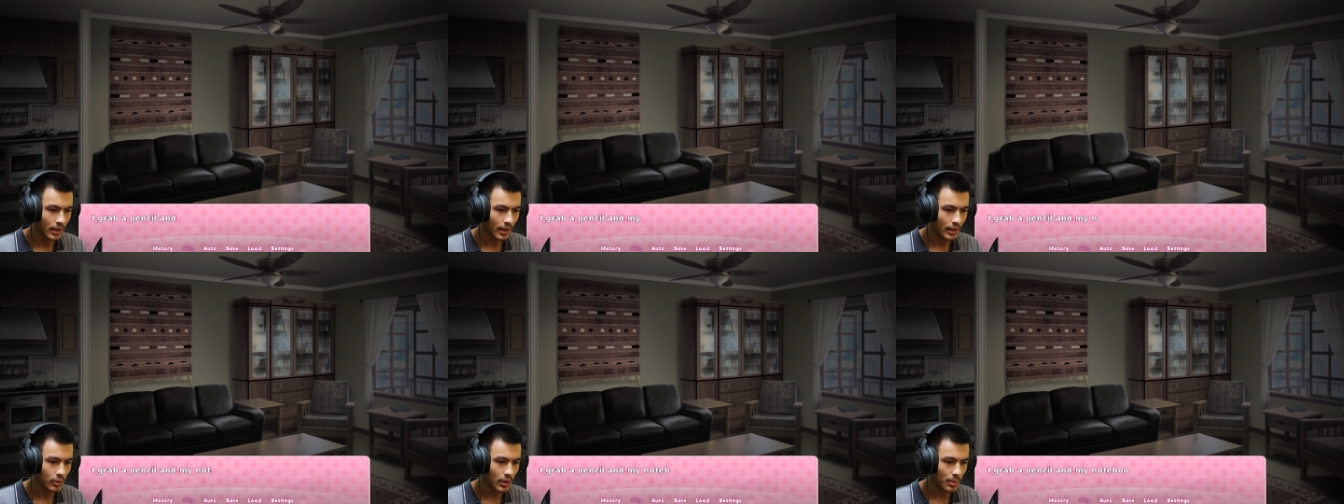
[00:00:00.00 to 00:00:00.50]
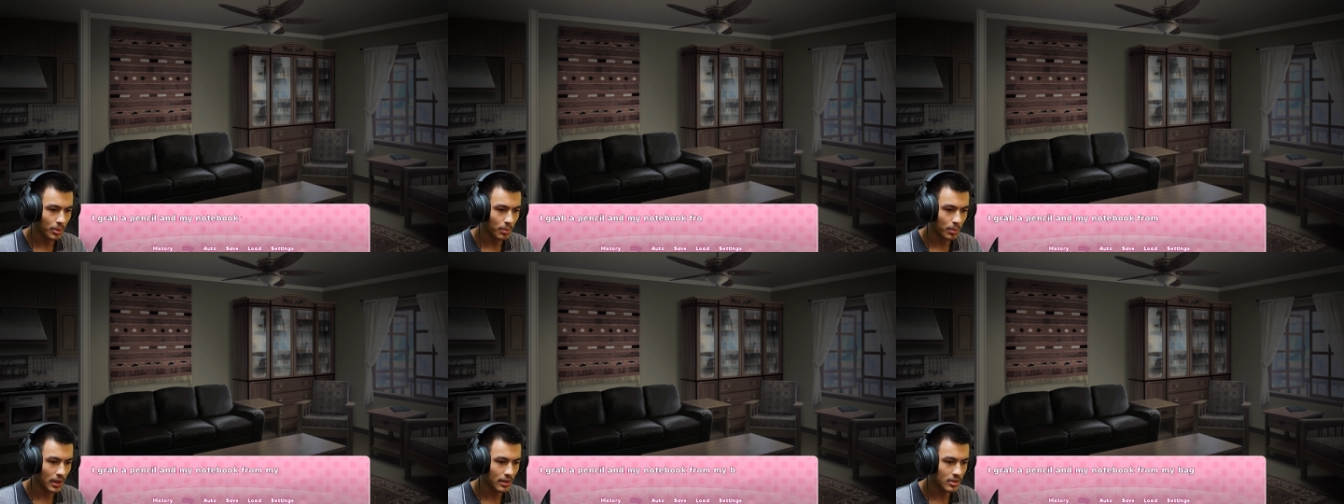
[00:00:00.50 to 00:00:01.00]
I grab a
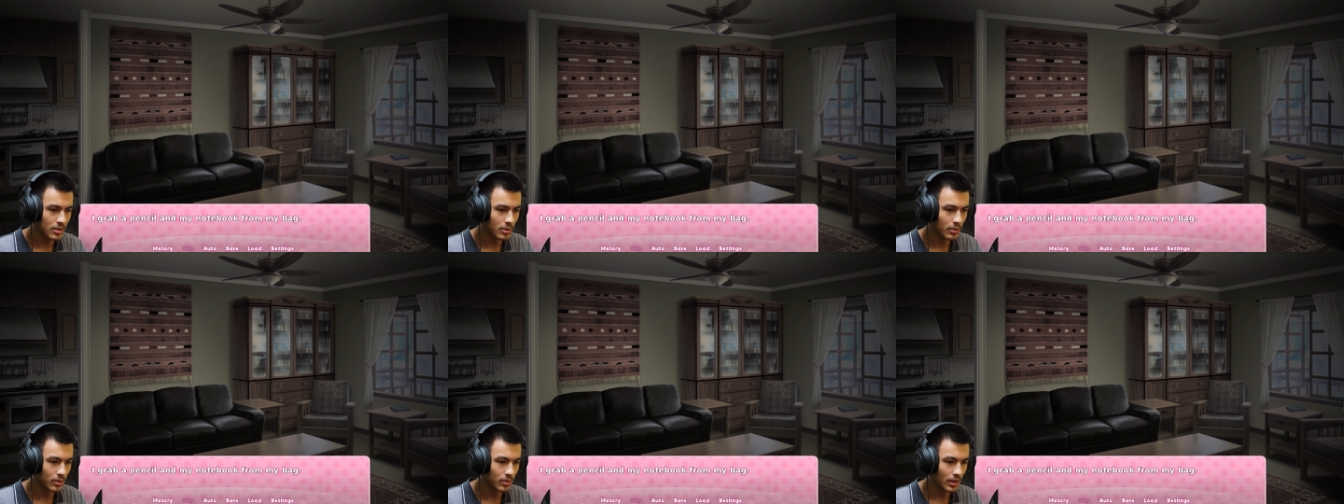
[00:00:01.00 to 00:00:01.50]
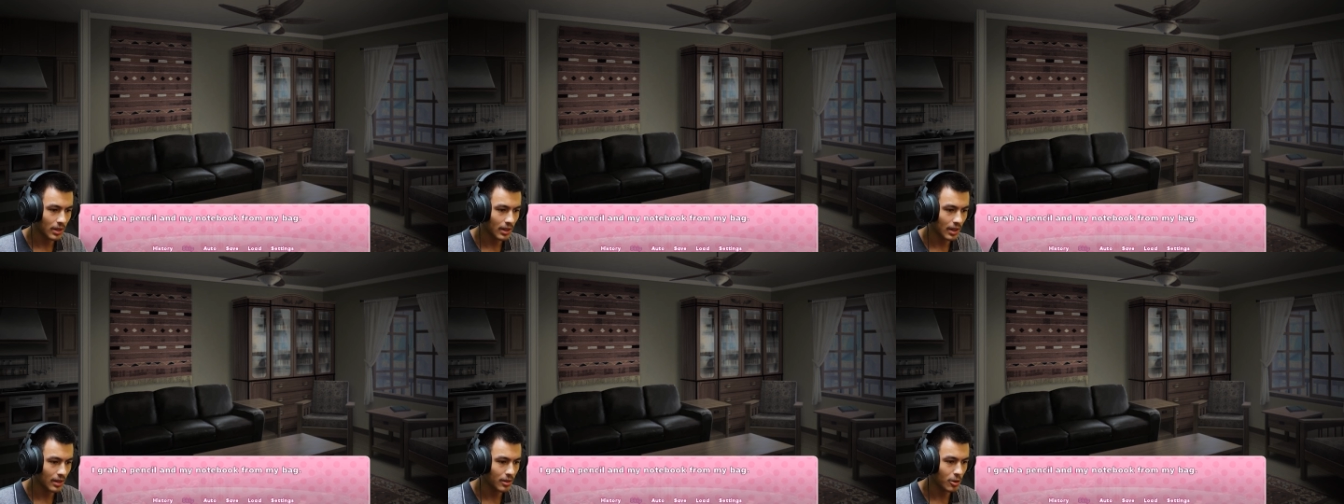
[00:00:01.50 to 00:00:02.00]
pencil
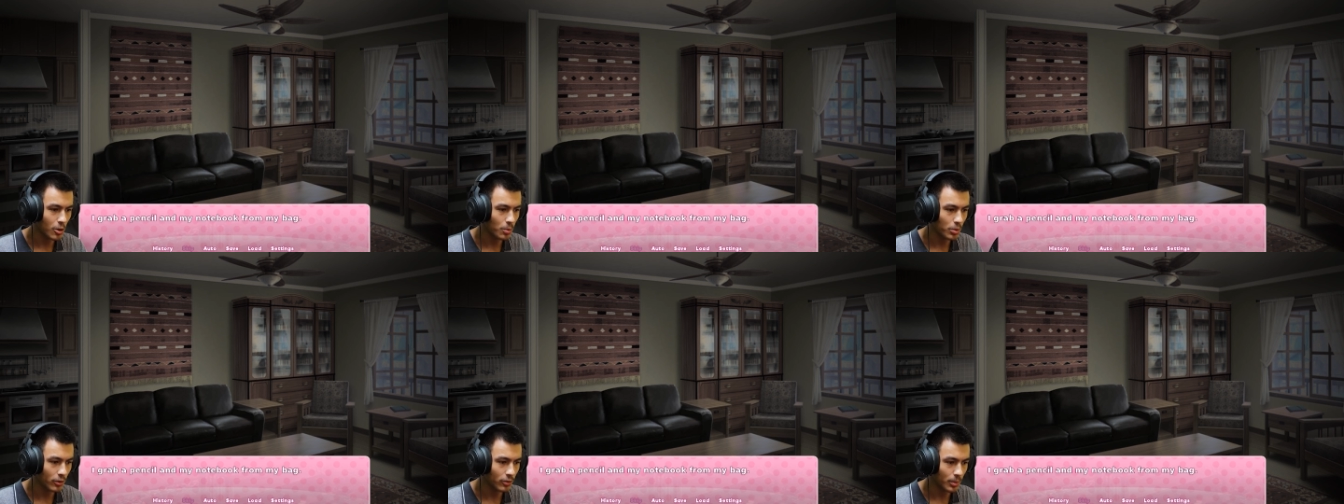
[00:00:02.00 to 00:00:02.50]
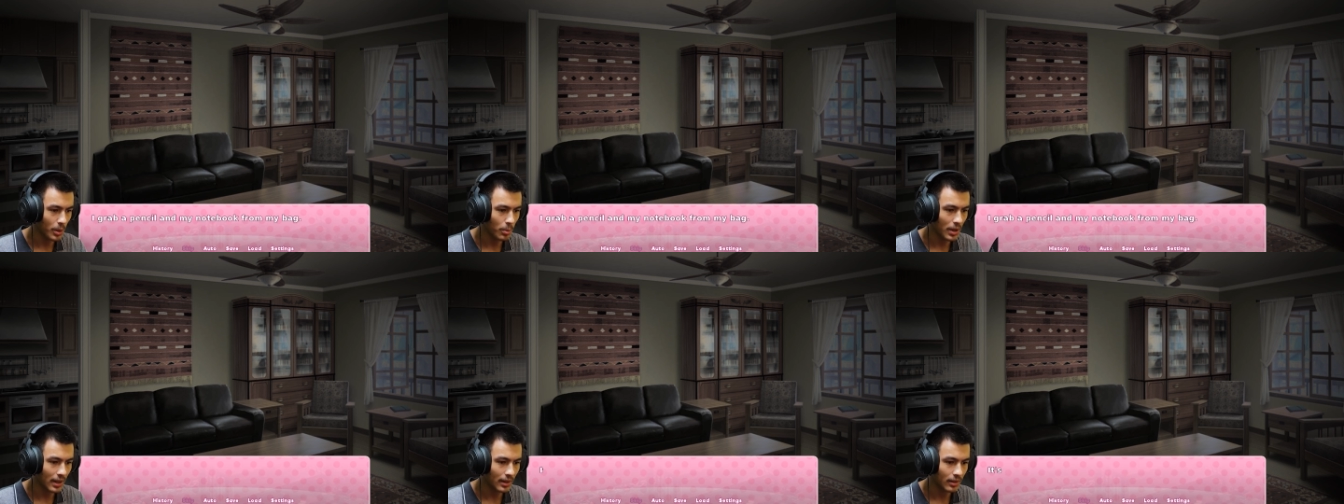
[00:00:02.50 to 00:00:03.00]
and a notebook from my
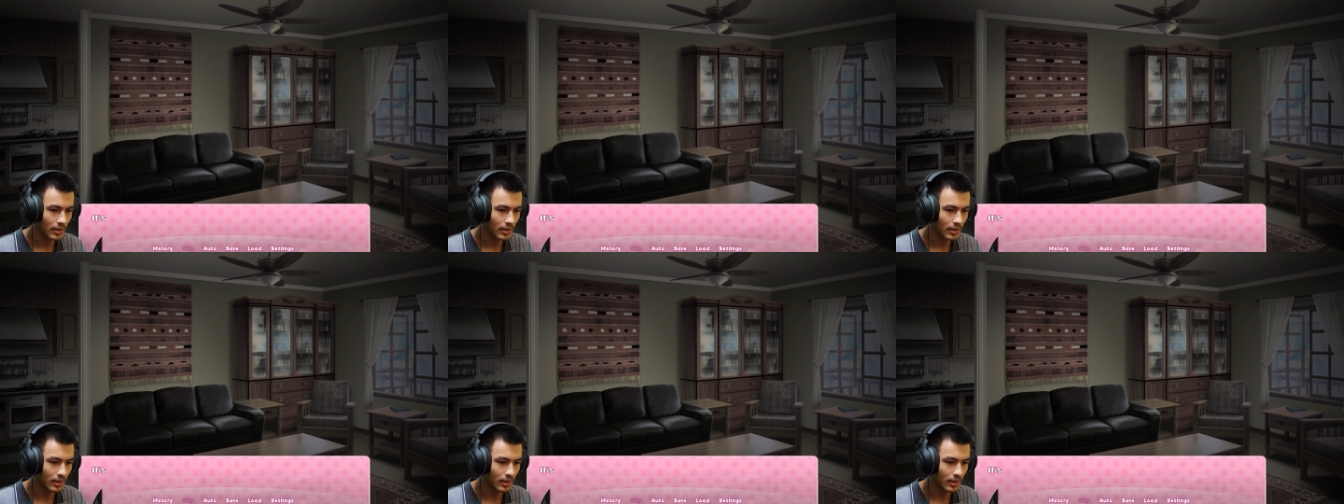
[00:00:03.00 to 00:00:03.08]
bag.